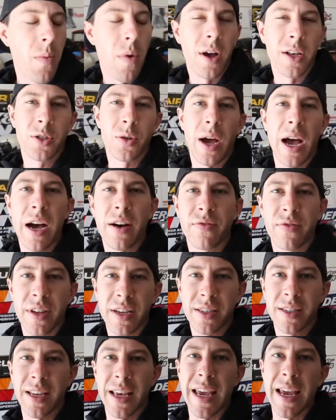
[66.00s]
we also have
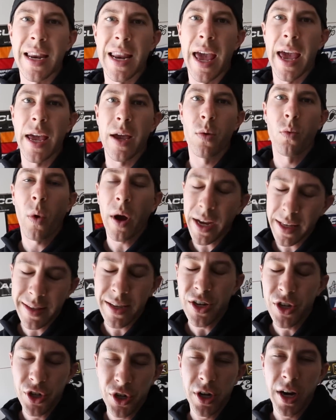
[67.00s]
this in a white
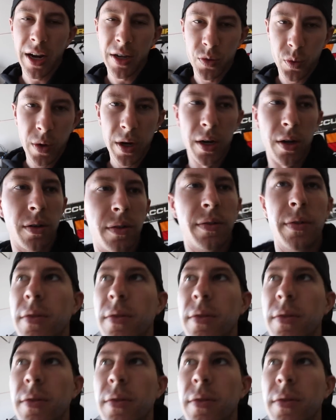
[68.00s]
t-shirt as well.